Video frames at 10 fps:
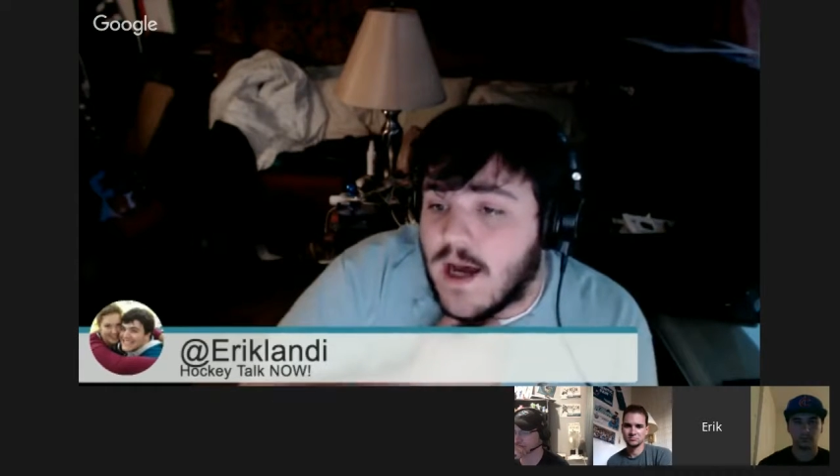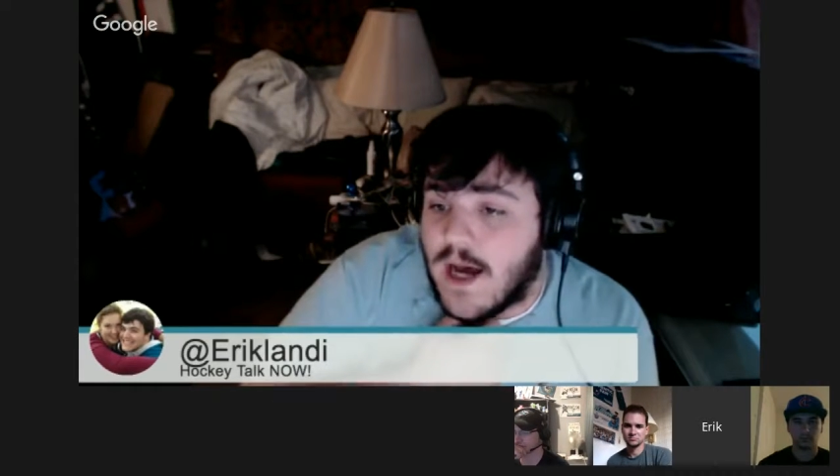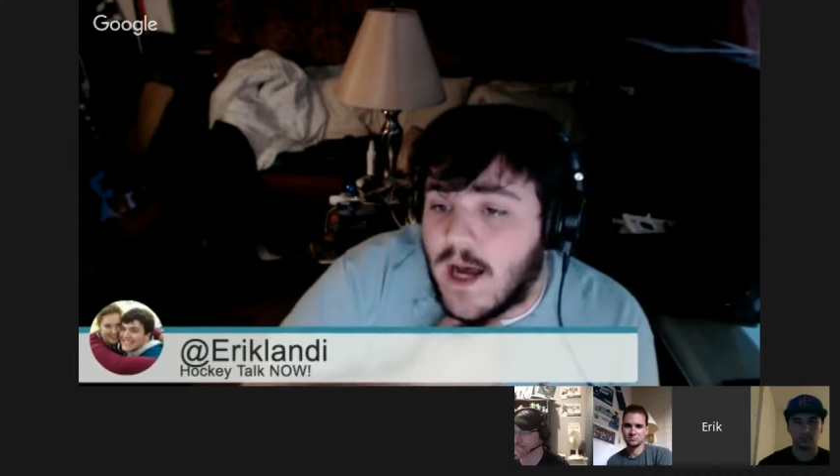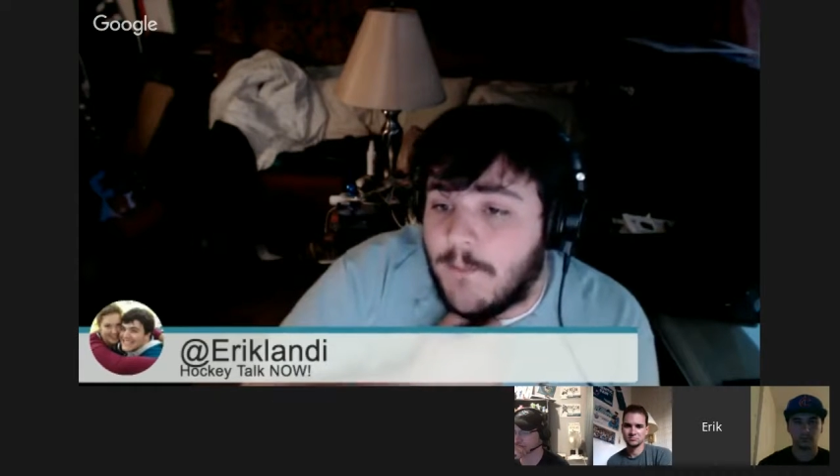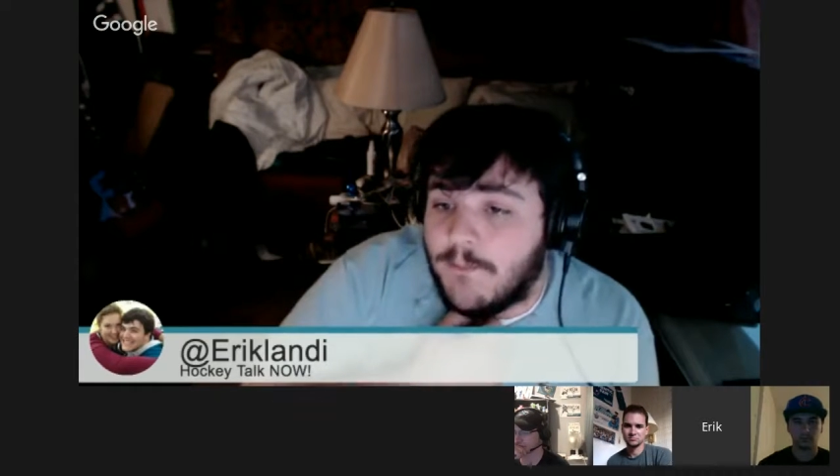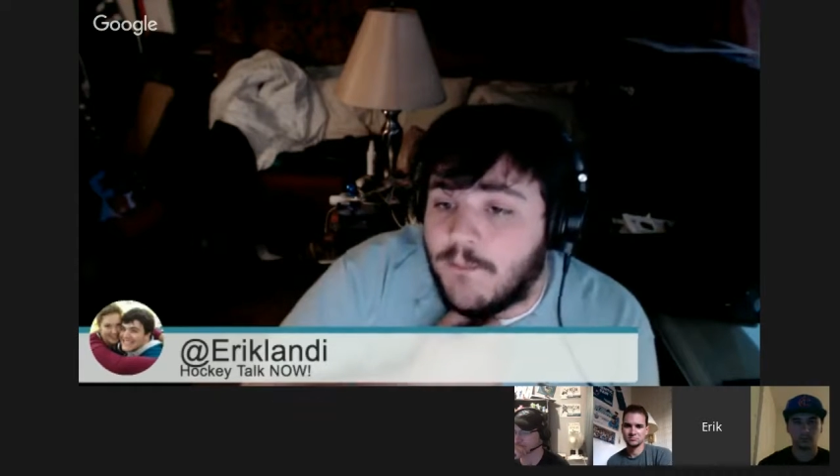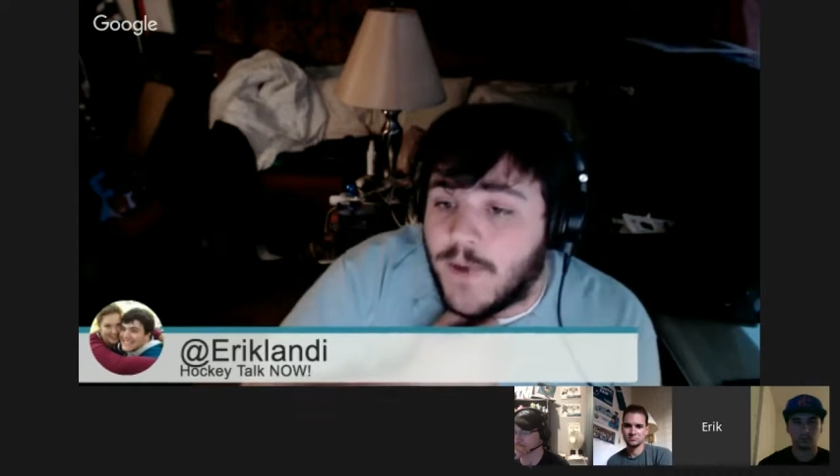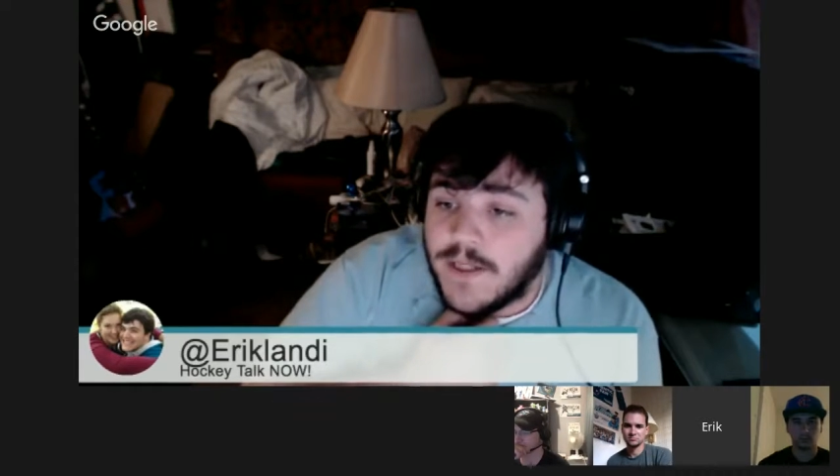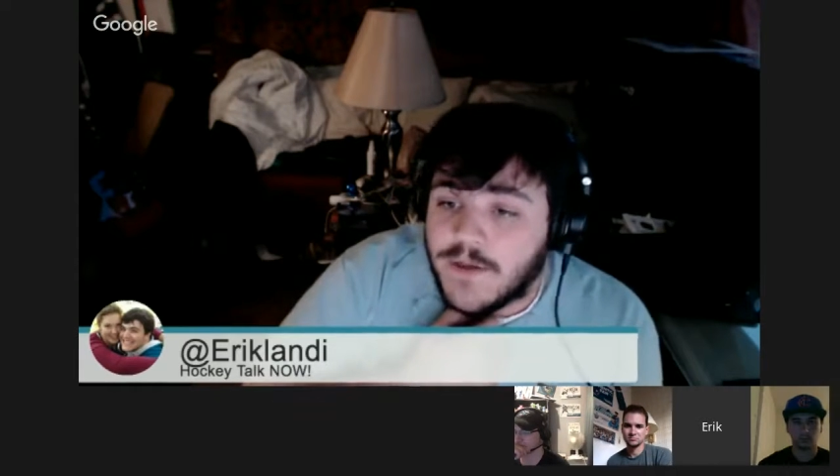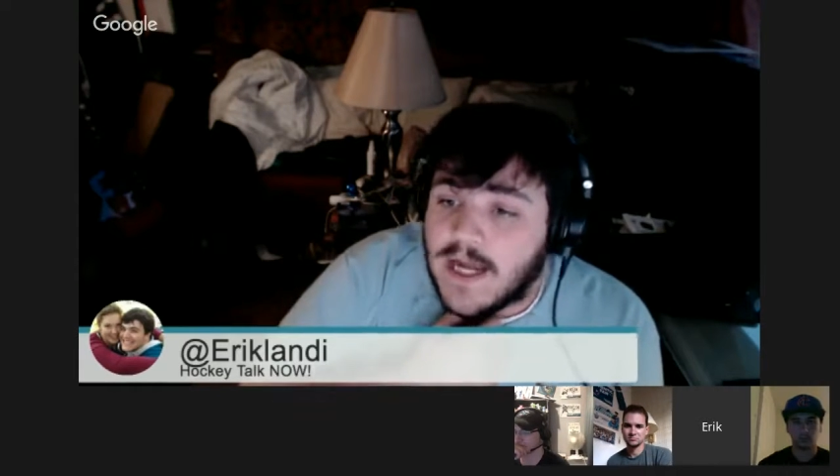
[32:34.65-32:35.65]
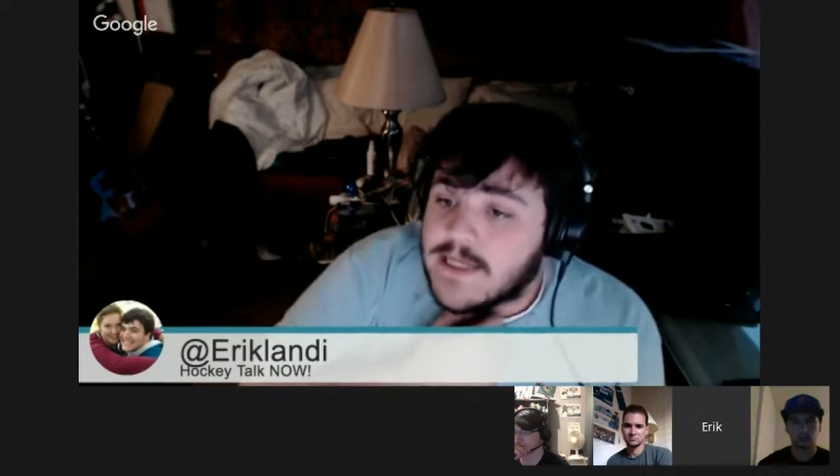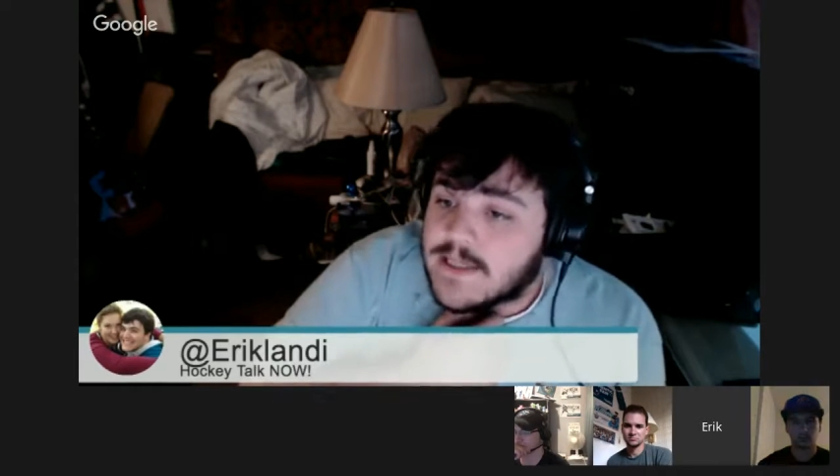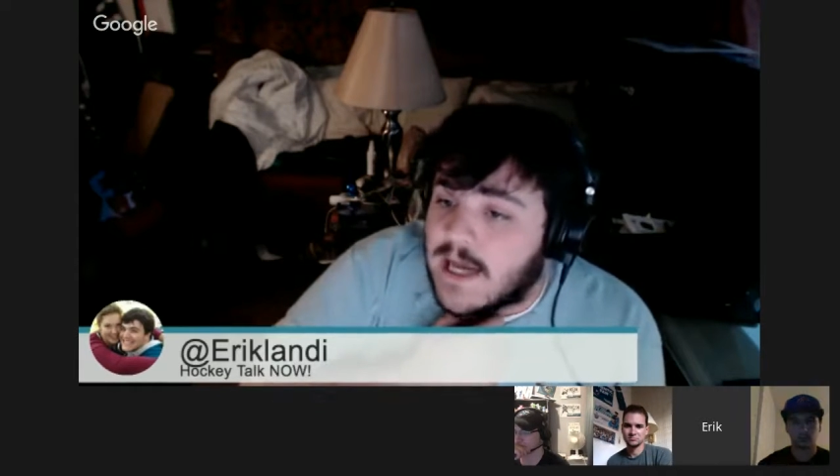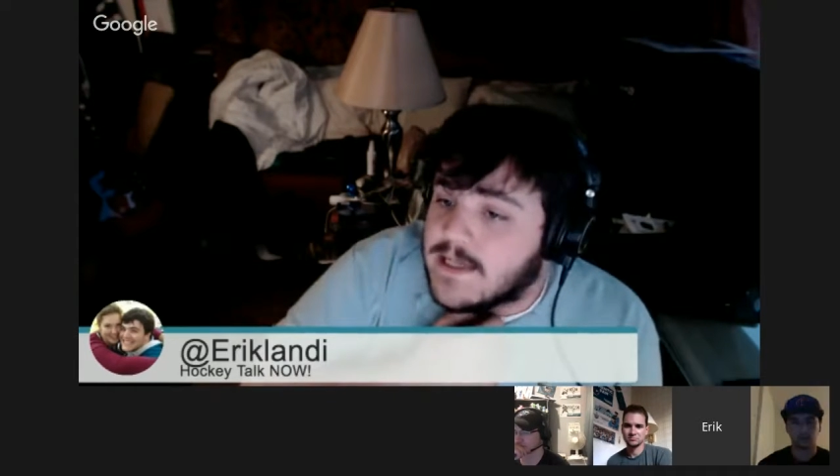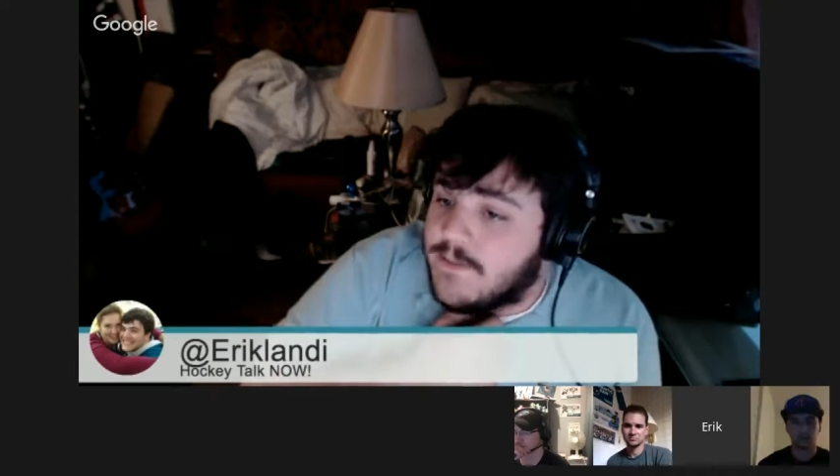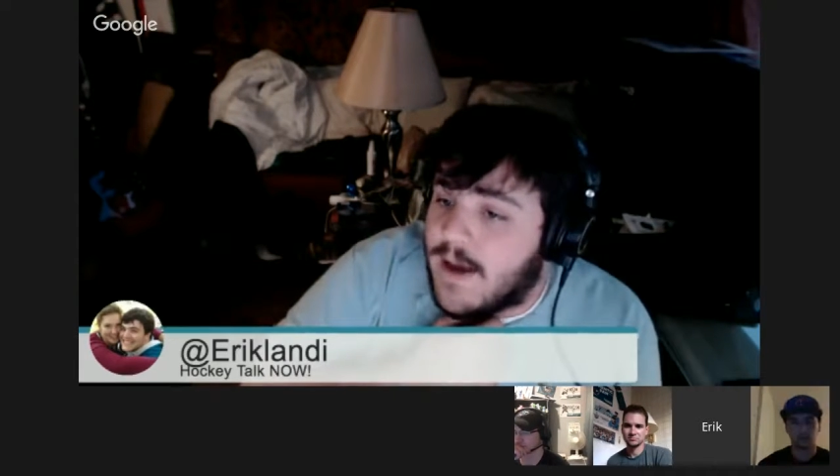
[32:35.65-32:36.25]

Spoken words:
But you guys talked